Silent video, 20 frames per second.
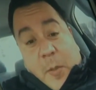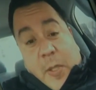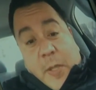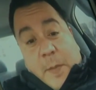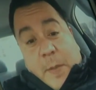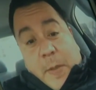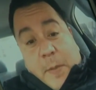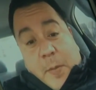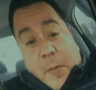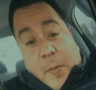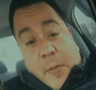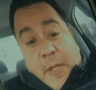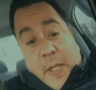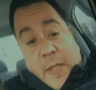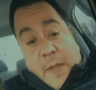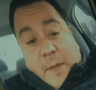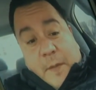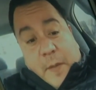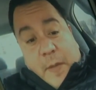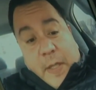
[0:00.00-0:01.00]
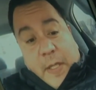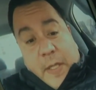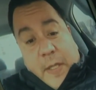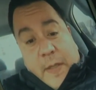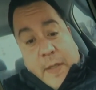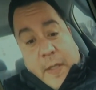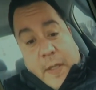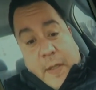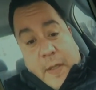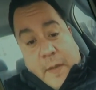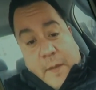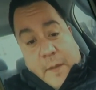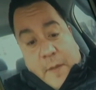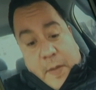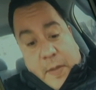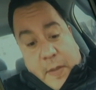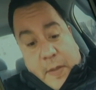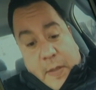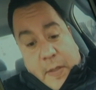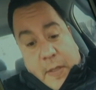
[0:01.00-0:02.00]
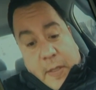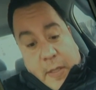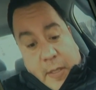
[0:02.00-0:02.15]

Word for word: Most people would just freeze. However,